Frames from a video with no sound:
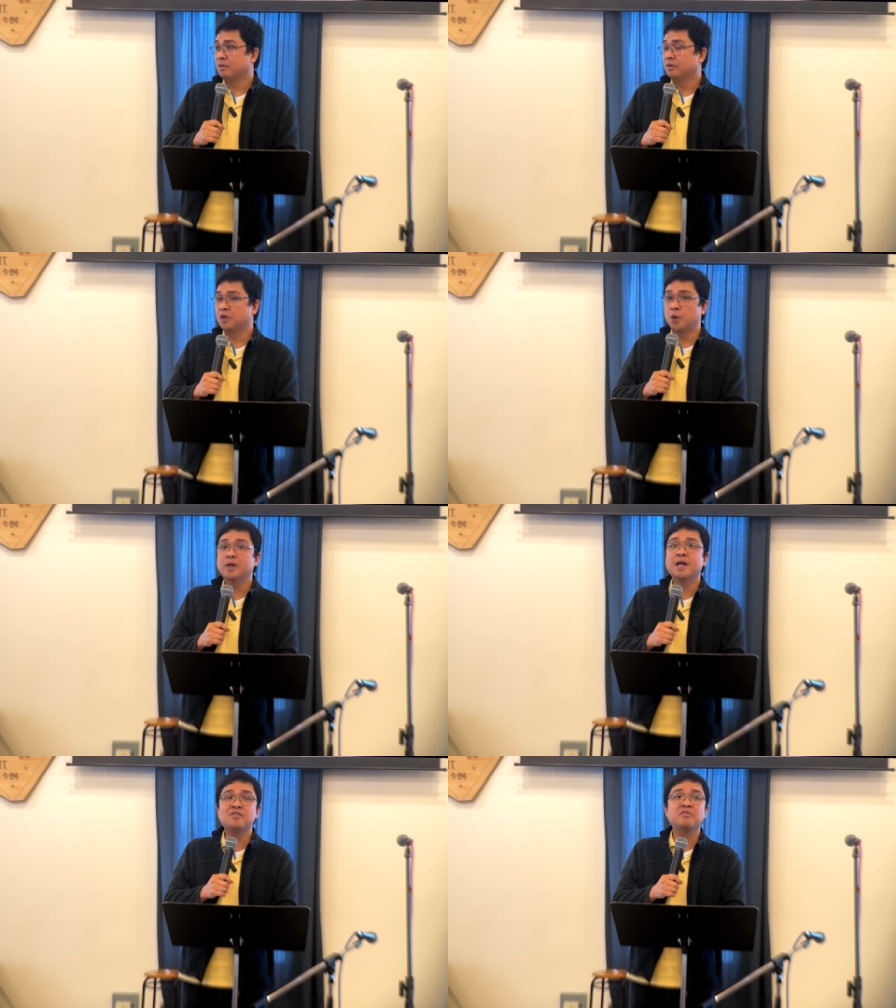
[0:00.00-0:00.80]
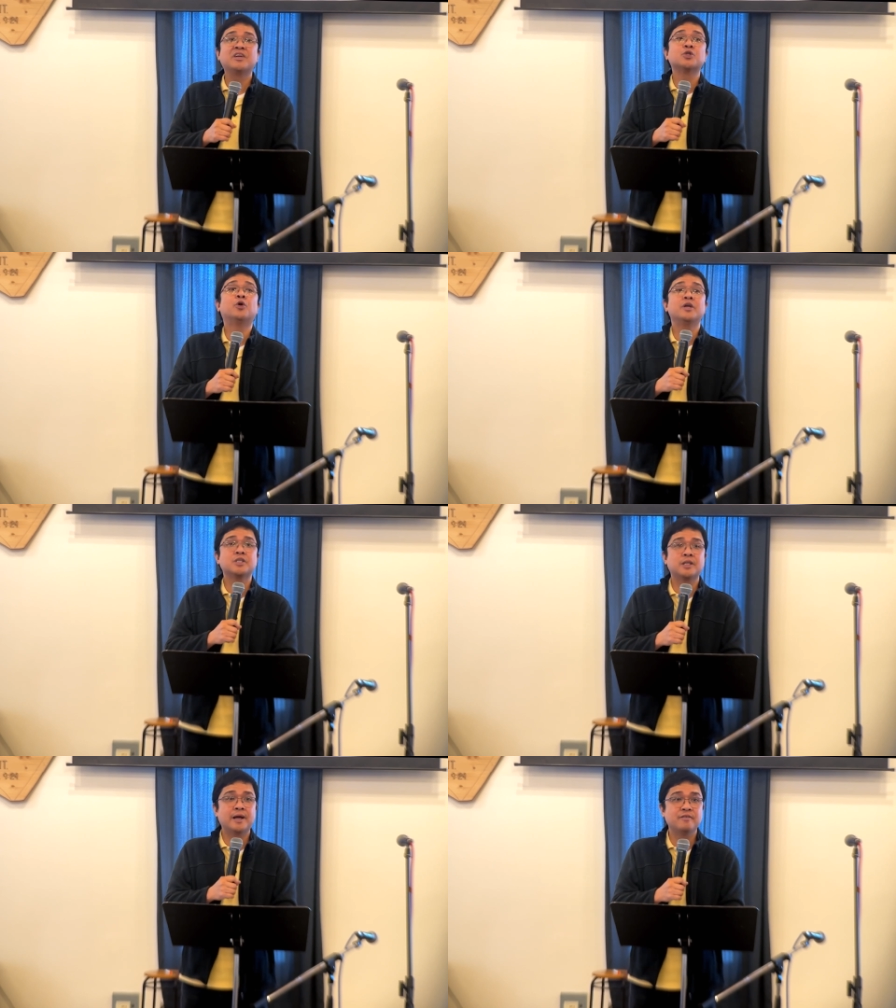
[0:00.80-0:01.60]
Do you want to live a
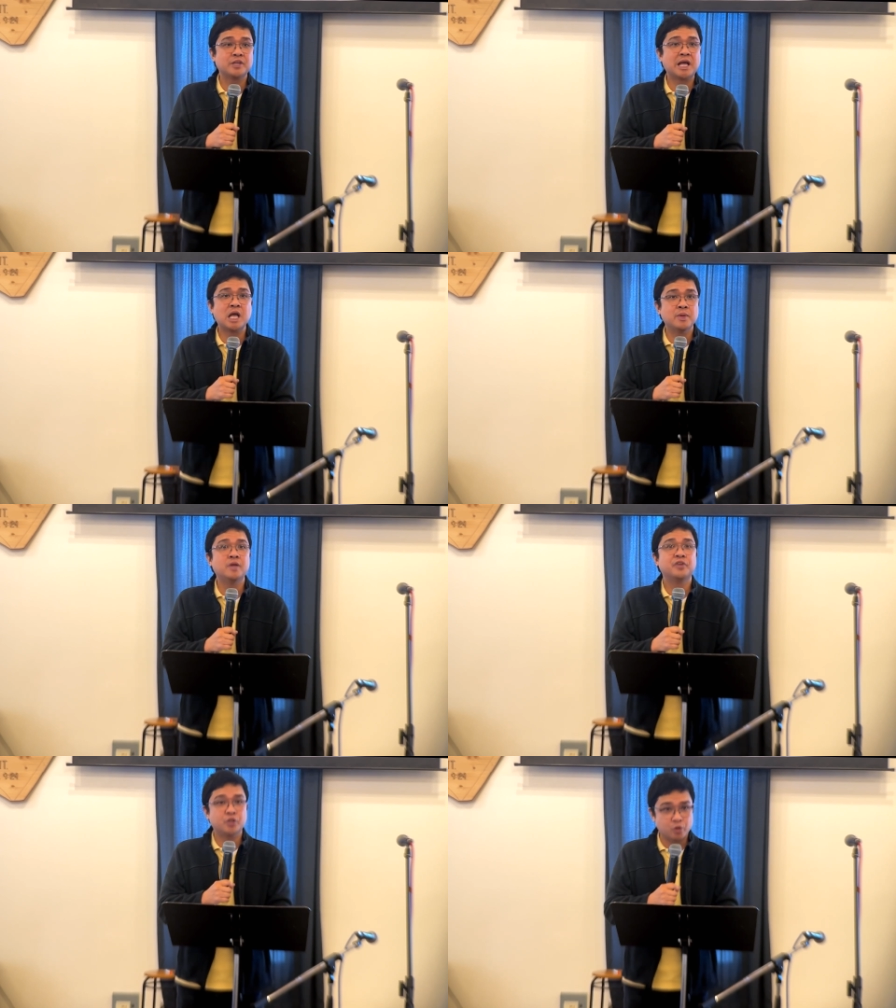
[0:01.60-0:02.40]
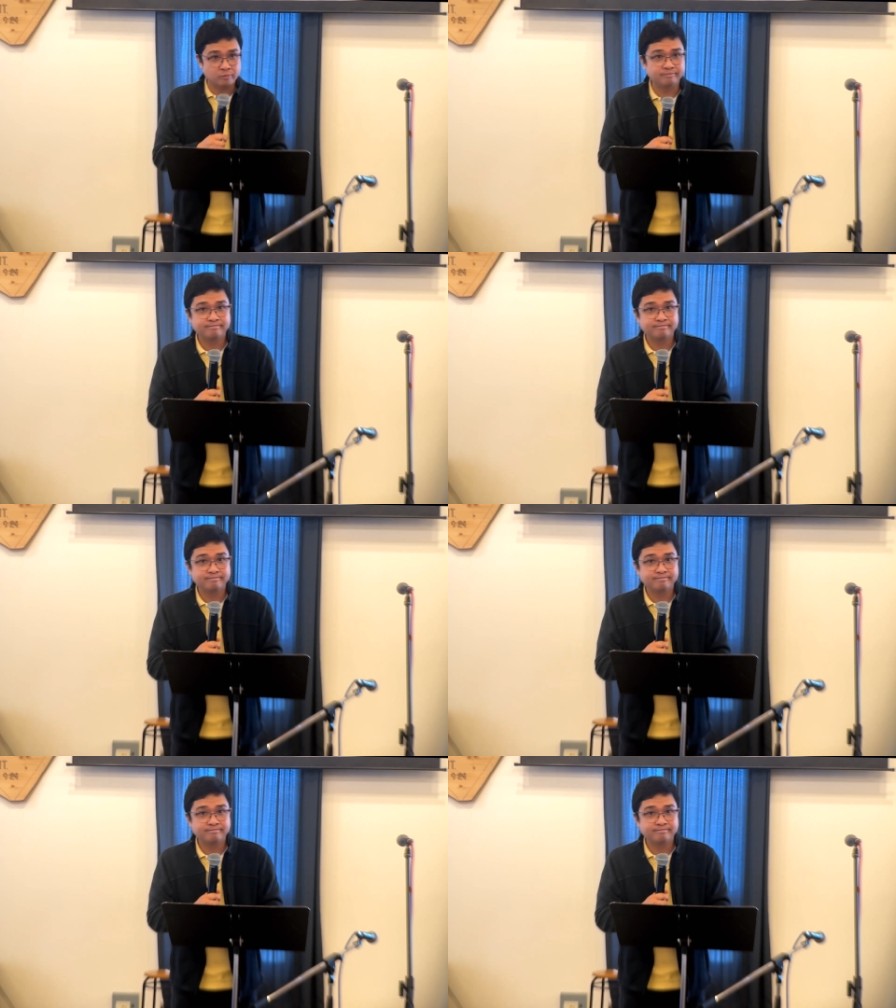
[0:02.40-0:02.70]
victorious life? Say amen if you do.